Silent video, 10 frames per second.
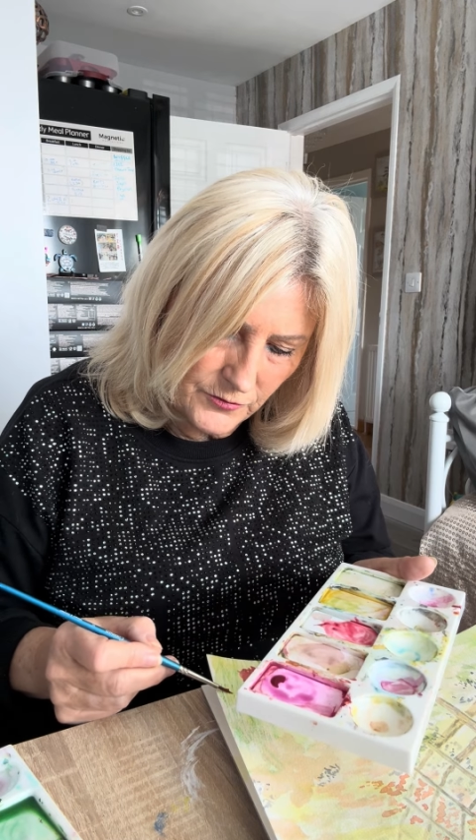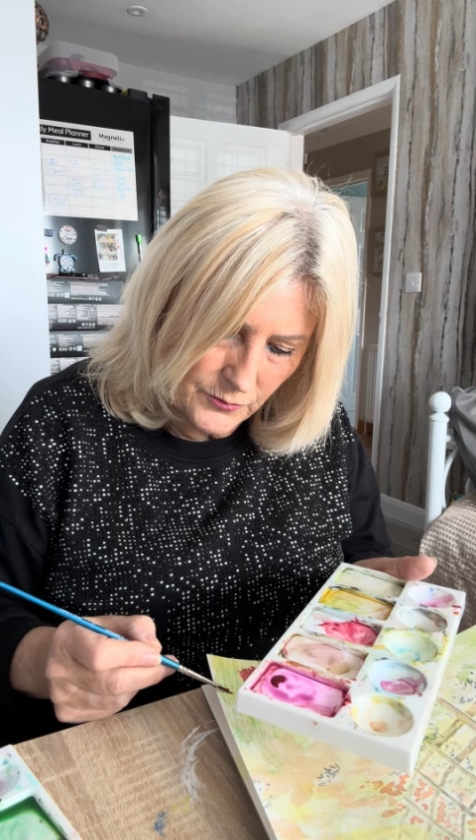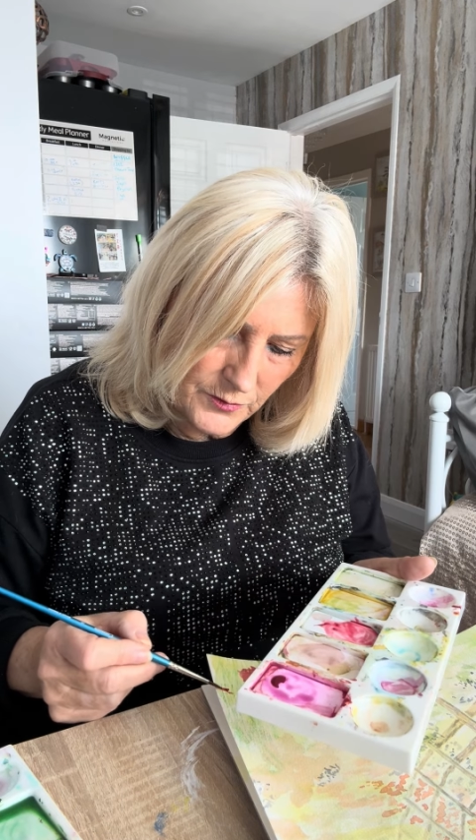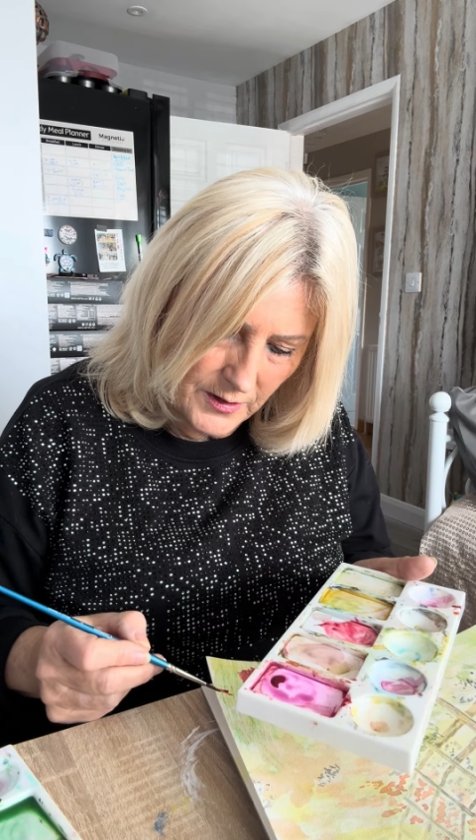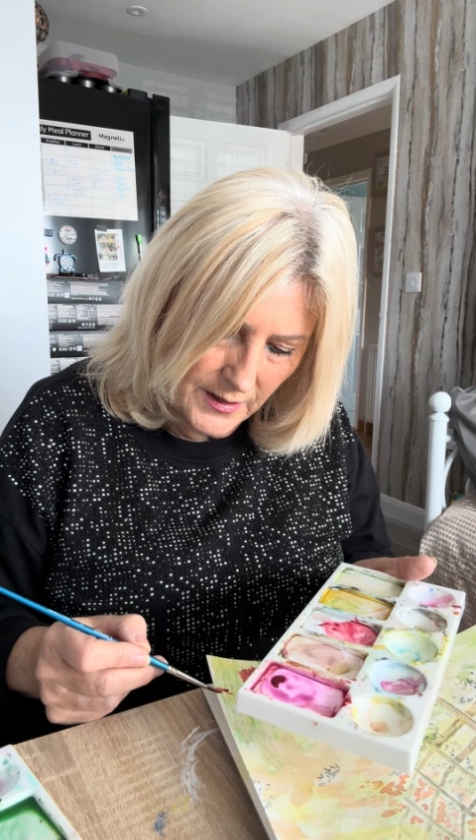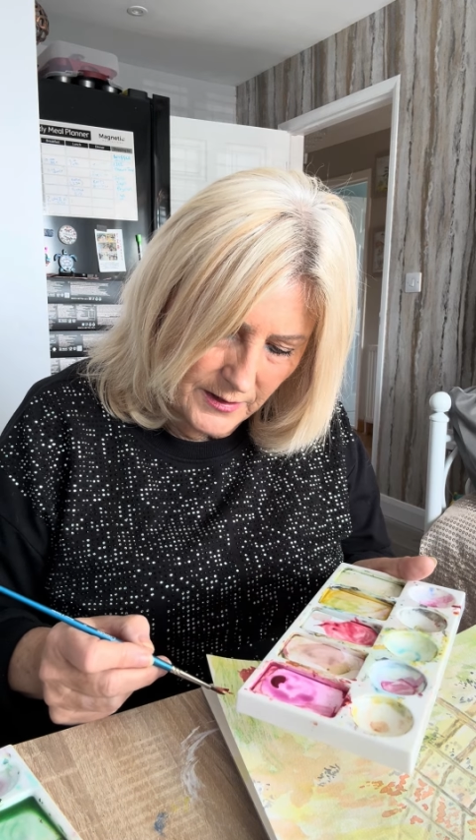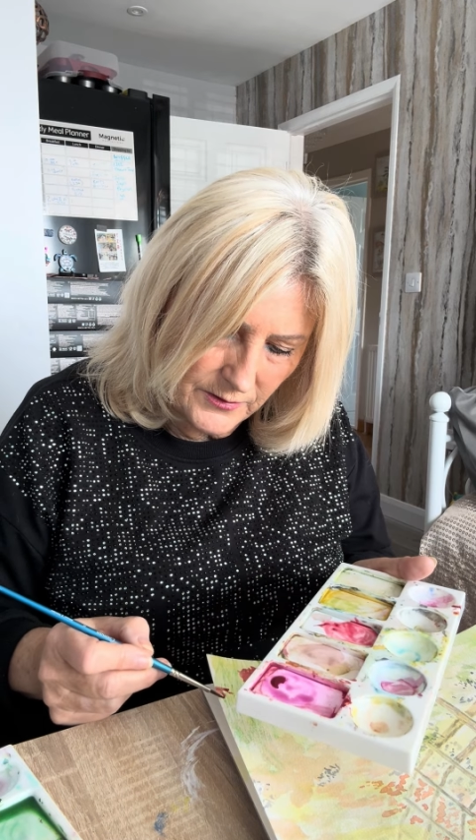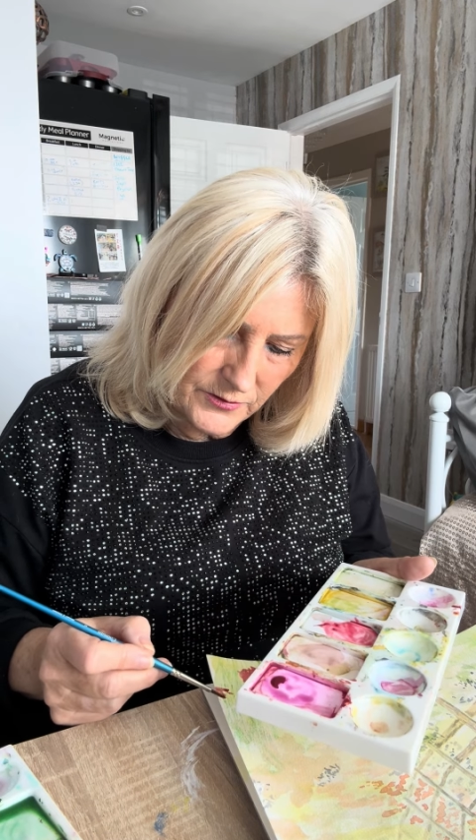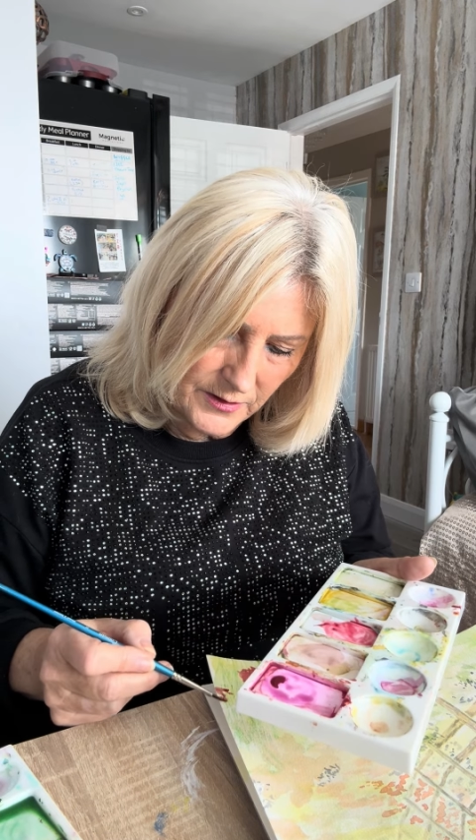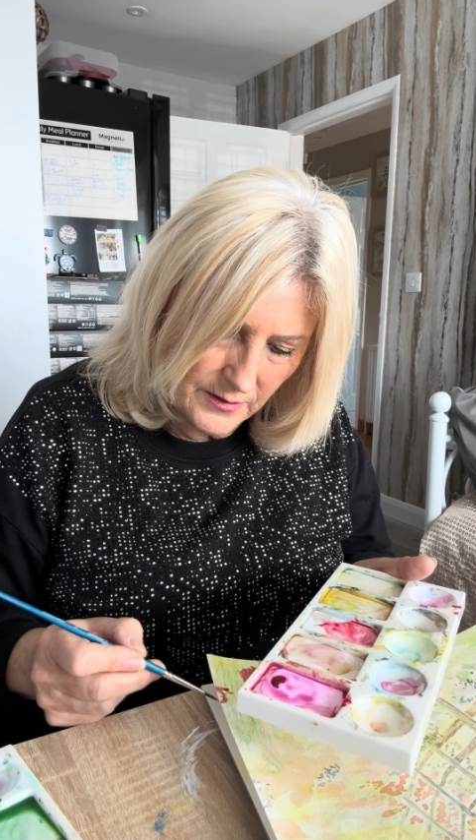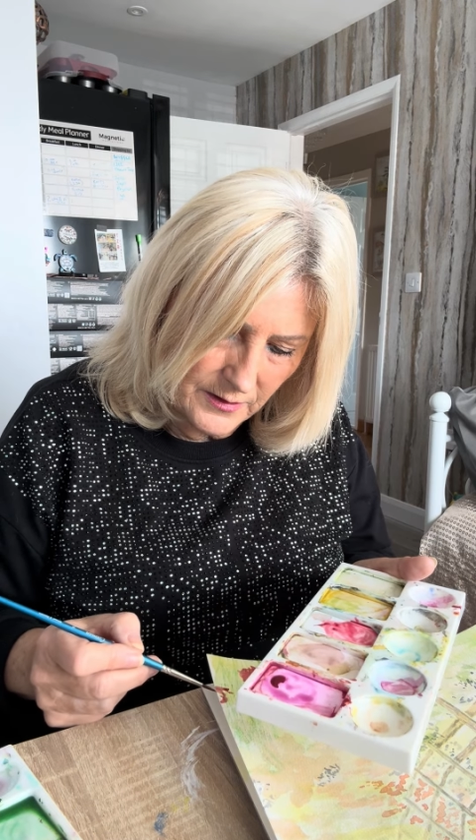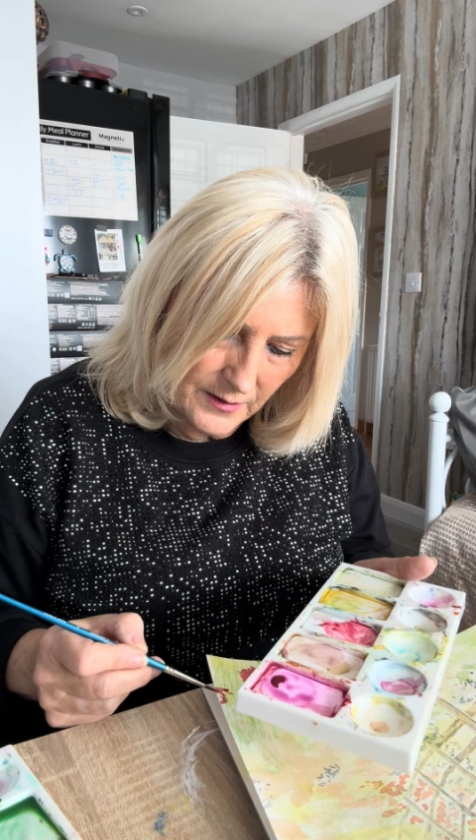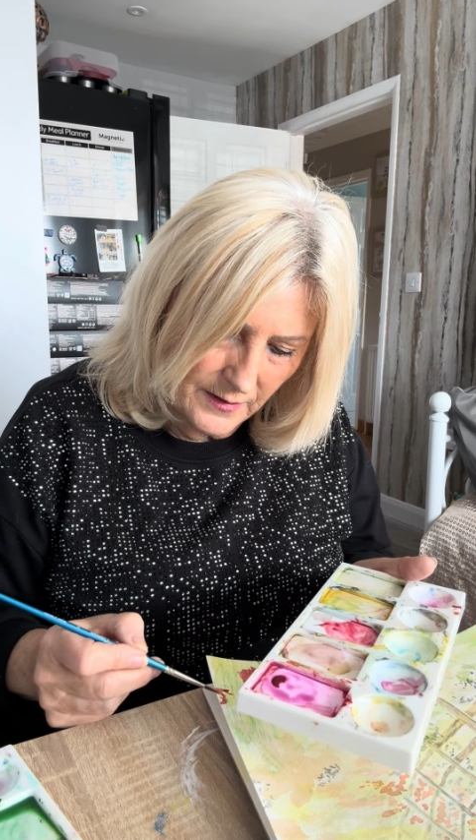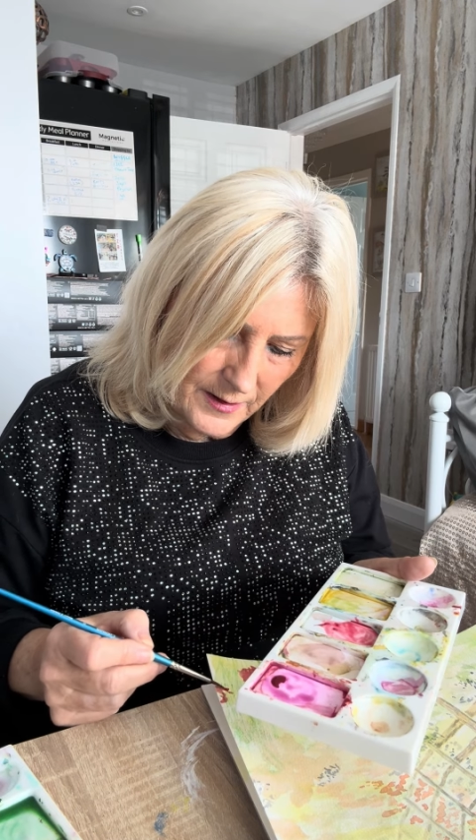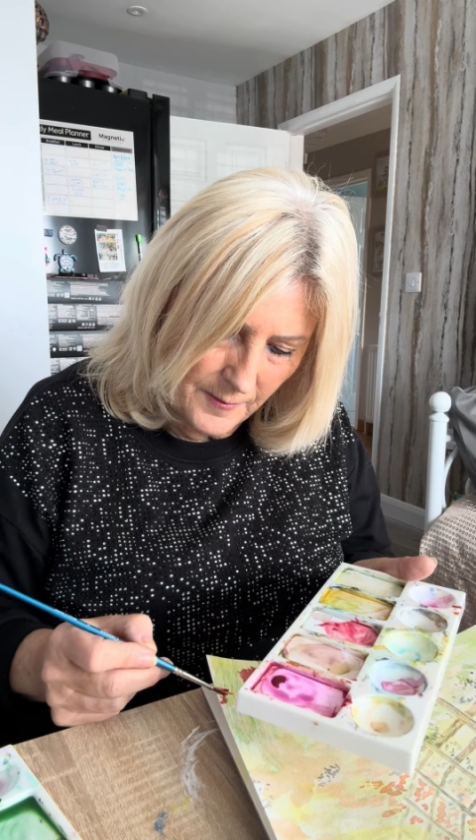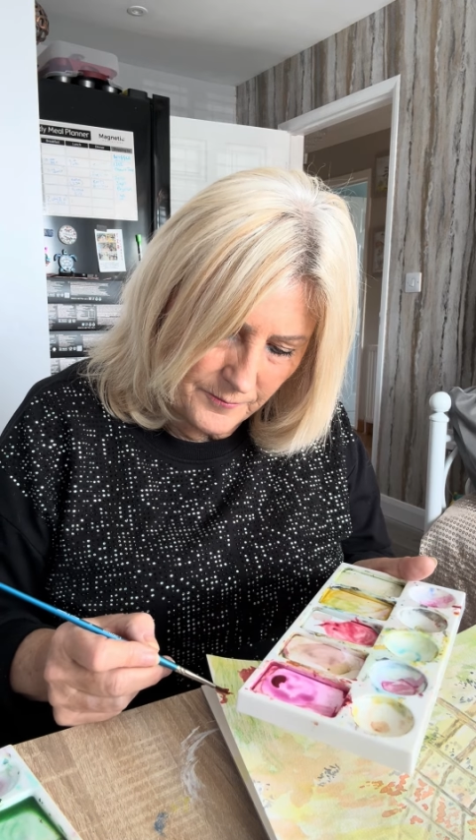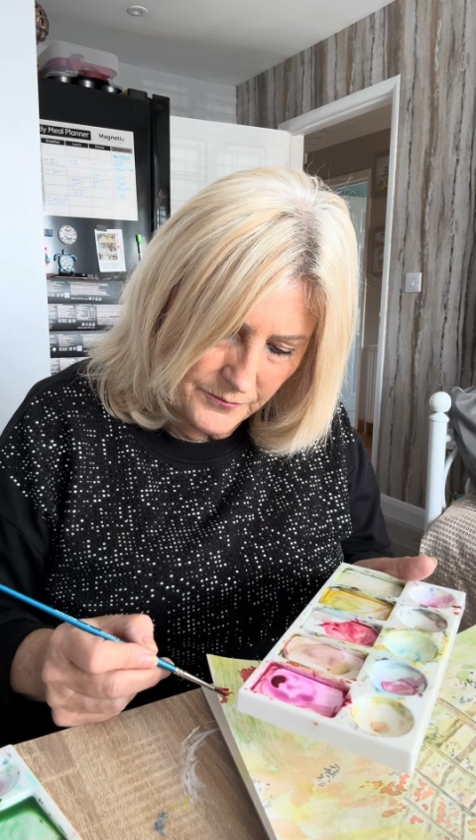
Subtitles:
sort of colours into that,